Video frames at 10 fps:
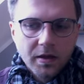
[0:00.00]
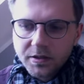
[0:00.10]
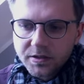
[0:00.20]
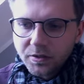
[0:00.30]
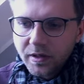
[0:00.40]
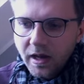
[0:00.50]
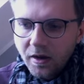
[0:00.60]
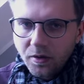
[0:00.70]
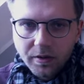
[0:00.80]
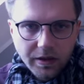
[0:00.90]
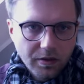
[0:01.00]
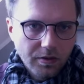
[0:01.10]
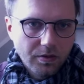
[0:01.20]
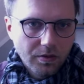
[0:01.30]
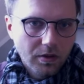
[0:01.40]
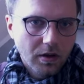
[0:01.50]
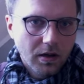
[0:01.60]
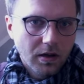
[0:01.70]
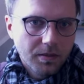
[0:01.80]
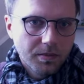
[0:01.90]
So now you
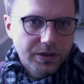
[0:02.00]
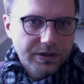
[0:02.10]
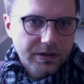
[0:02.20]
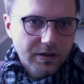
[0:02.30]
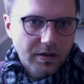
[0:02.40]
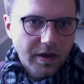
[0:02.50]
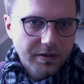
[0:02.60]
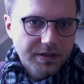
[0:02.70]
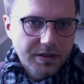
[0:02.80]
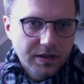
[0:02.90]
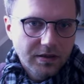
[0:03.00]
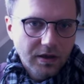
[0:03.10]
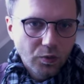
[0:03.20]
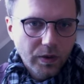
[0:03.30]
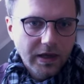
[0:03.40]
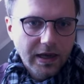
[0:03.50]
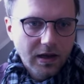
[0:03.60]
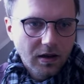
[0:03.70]
um, can see that we get a